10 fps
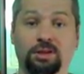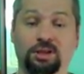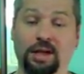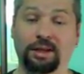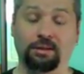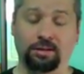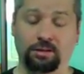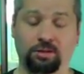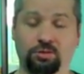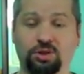silent.
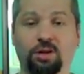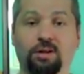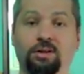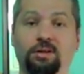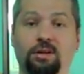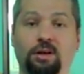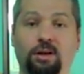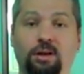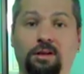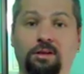
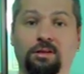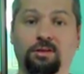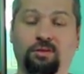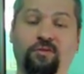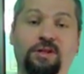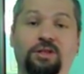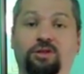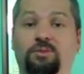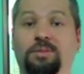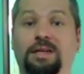Your feet
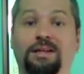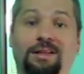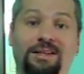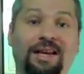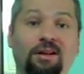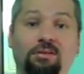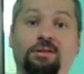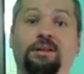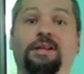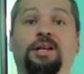start to begin to
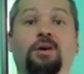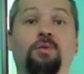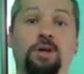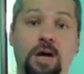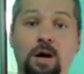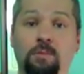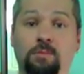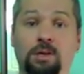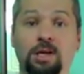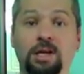tingle and then they go
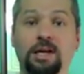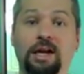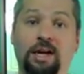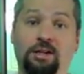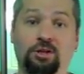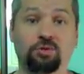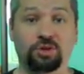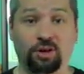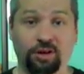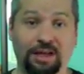numb. And you
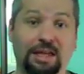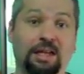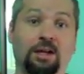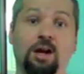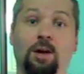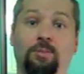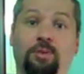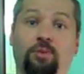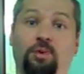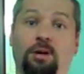start heating up
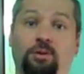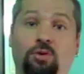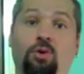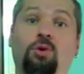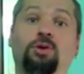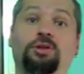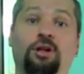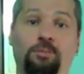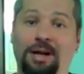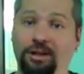throughout your whole
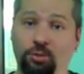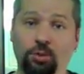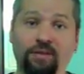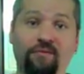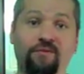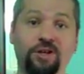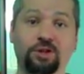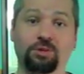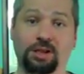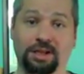entire body. You want to
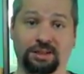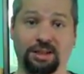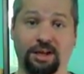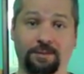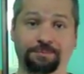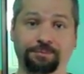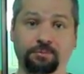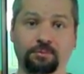visualize that.